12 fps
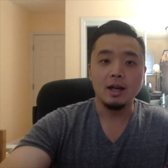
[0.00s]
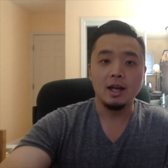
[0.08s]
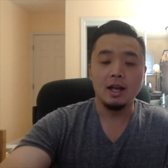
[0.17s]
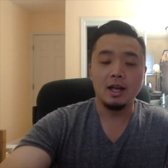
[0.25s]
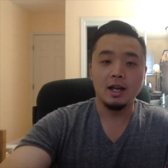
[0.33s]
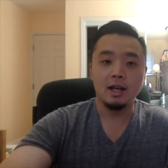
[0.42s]

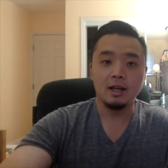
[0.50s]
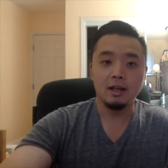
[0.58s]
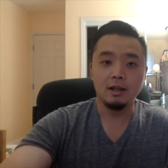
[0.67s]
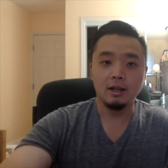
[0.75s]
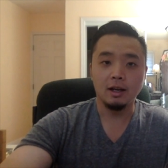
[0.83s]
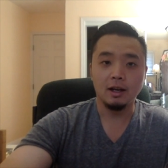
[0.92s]

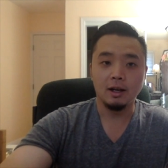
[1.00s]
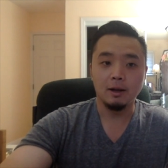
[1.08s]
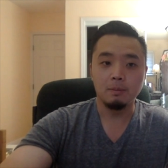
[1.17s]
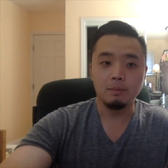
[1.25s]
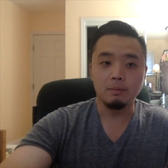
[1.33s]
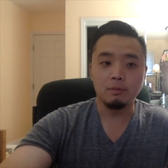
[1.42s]
And
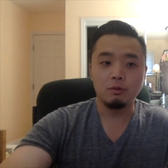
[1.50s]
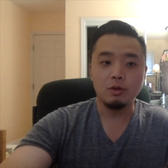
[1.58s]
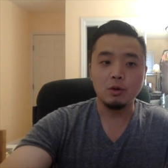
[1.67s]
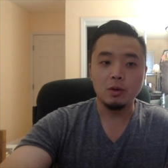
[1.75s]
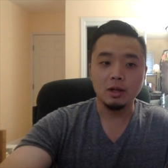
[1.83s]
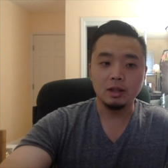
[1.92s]

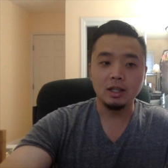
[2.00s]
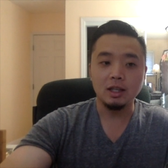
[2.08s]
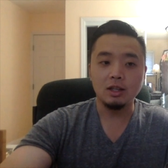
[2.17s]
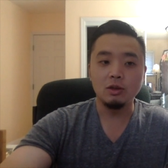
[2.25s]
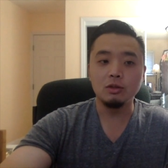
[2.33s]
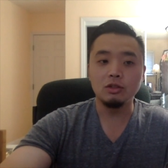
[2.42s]
frequently
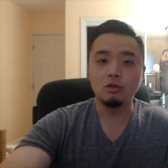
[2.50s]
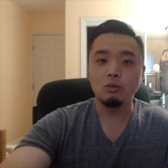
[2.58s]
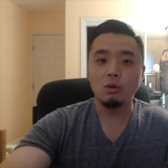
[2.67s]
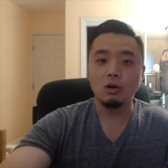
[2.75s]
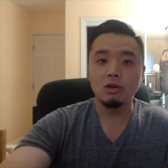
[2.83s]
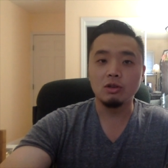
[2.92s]
he uses
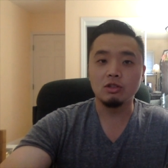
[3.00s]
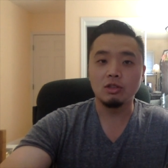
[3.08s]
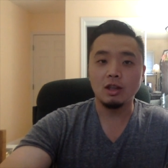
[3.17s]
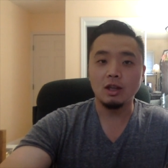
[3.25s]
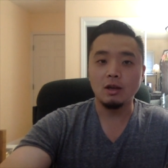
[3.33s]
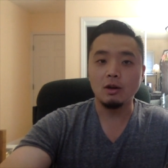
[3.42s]
words
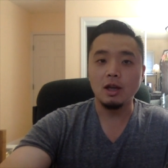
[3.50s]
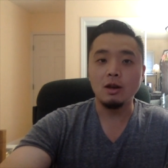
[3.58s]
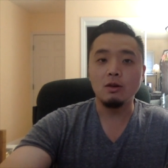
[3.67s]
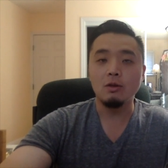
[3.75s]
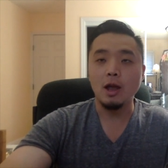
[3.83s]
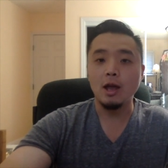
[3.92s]

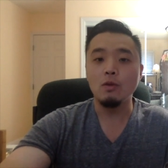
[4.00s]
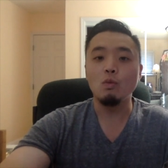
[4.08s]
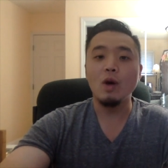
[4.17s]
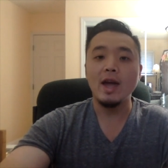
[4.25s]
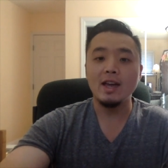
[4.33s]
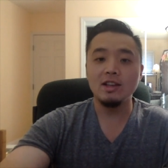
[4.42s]
in
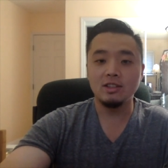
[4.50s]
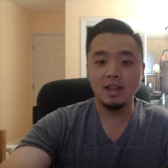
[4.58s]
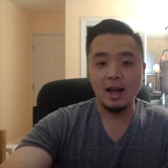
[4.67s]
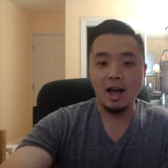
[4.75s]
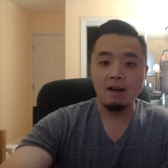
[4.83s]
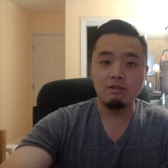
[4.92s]
ways
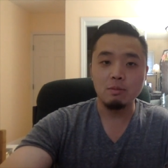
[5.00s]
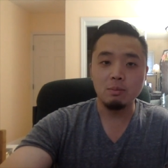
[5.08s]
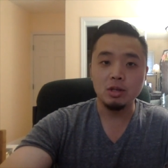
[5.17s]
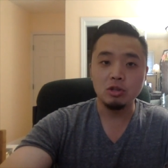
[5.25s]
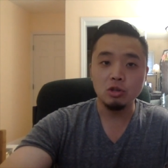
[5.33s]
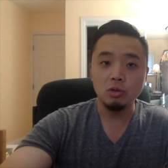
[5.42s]
that haven't
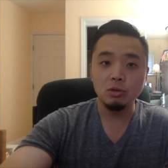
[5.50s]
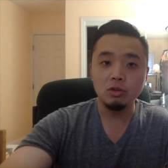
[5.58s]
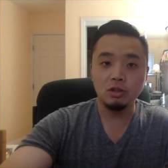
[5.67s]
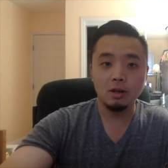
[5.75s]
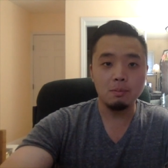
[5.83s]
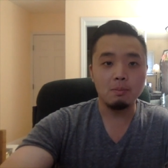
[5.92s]
been
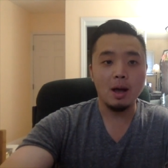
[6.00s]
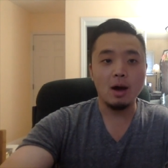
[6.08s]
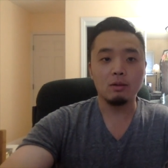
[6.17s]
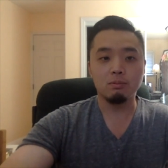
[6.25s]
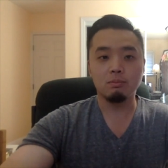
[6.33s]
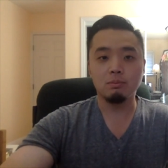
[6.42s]
used in
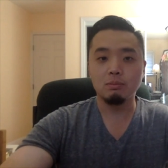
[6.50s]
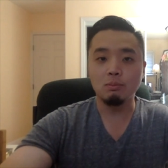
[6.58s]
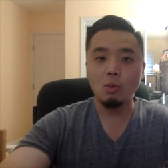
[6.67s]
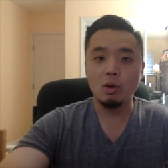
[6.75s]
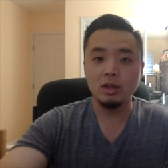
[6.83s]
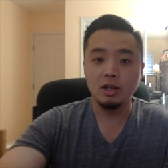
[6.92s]
about
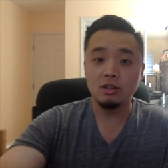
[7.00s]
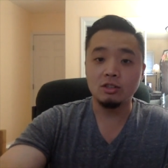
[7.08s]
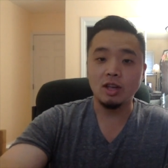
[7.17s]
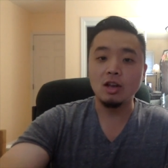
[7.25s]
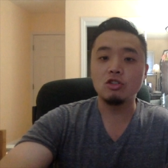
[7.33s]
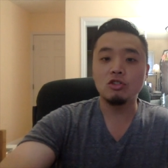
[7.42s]
more than a
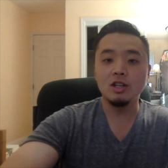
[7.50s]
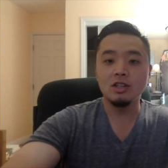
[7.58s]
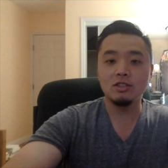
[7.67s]
century.